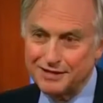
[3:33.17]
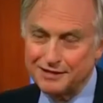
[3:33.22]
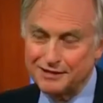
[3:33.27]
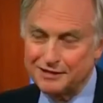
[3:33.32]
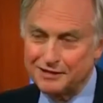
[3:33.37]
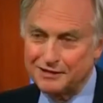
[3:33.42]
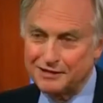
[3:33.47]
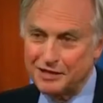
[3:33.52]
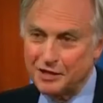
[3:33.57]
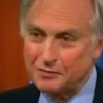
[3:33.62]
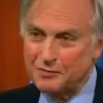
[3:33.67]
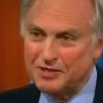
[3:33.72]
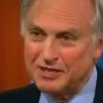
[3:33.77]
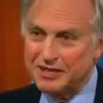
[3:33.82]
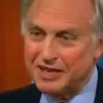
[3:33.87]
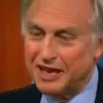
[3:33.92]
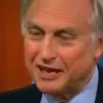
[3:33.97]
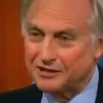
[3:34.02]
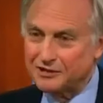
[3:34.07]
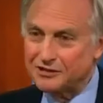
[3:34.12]
that
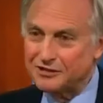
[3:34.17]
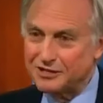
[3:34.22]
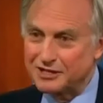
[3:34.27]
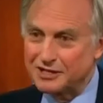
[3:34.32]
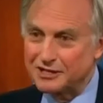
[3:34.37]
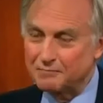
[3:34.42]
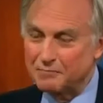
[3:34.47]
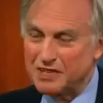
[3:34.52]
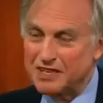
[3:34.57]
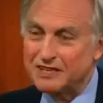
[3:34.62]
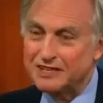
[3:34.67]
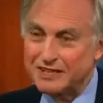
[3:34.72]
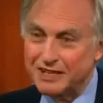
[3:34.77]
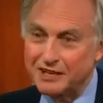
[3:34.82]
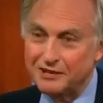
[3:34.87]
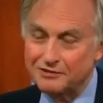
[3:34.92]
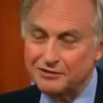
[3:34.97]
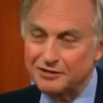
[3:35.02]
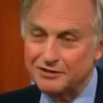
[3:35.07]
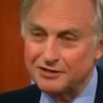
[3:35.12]
nobody actually speaks
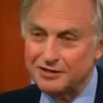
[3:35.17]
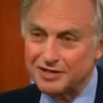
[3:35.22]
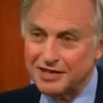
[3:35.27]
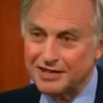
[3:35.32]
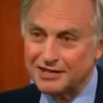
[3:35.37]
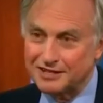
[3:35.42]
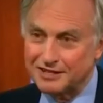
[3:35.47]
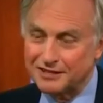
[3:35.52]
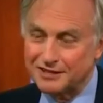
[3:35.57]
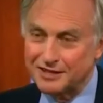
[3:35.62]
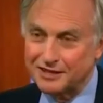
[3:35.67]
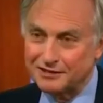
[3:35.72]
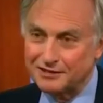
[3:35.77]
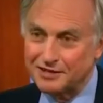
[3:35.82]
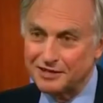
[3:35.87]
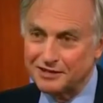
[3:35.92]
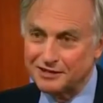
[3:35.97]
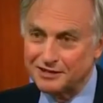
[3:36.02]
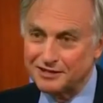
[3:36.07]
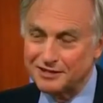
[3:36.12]
out and says that they're
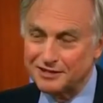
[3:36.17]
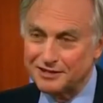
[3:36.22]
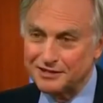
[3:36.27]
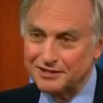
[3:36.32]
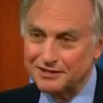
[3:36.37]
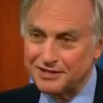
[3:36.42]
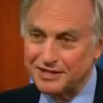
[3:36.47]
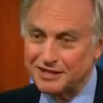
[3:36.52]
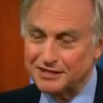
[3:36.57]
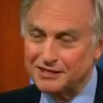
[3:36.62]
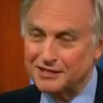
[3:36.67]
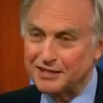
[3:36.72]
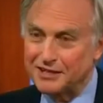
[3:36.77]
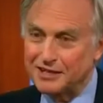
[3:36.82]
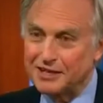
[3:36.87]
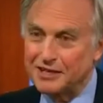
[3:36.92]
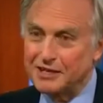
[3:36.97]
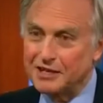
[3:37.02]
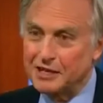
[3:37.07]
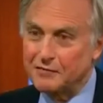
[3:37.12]
an atheist, and yet
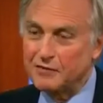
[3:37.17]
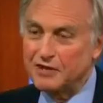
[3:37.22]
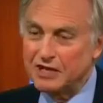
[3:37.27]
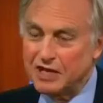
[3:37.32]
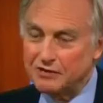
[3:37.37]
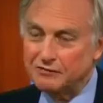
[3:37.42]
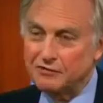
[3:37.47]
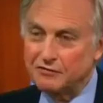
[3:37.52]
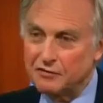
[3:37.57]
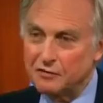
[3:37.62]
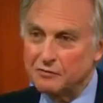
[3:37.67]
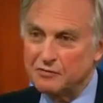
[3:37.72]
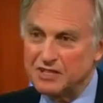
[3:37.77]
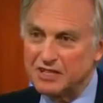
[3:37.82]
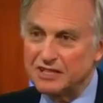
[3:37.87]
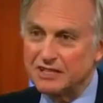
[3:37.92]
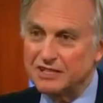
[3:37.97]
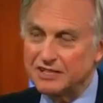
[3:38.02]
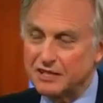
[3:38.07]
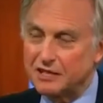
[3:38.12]
if enough of them
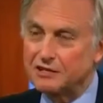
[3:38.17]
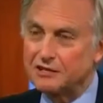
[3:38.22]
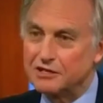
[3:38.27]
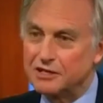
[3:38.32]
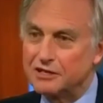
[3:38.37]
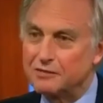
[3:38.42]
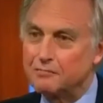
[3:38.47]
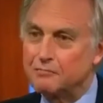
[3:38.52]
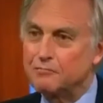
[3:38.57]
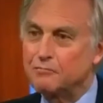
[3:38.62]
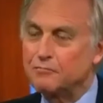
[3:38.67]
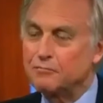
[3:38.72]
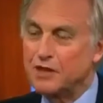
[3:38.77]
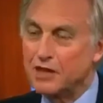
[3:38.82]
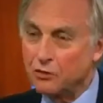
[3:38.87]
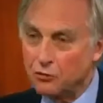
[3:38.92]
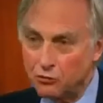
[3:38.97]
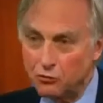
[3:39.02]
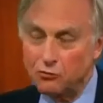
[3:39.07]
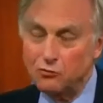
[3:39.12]
did, suddenly
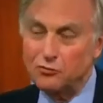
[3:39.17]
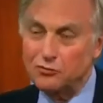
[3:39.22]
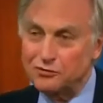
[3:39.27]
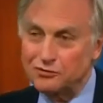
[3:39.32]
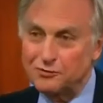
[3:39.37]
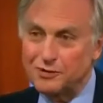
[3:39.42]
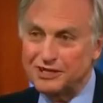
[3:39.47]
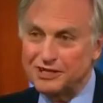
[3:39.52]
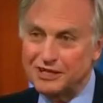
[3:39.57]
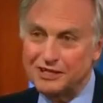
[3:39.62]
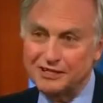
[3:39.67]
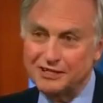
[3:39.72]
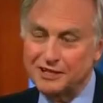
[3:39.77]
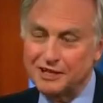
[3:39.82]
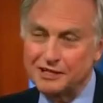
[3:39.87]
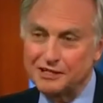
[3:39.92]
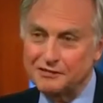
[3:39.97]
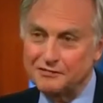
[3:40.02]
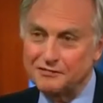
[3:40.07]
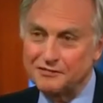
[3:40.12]
they all would. We'd get a
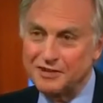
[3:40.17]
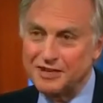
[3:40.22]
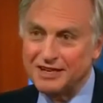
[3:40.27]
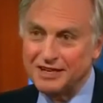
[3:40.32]
kind of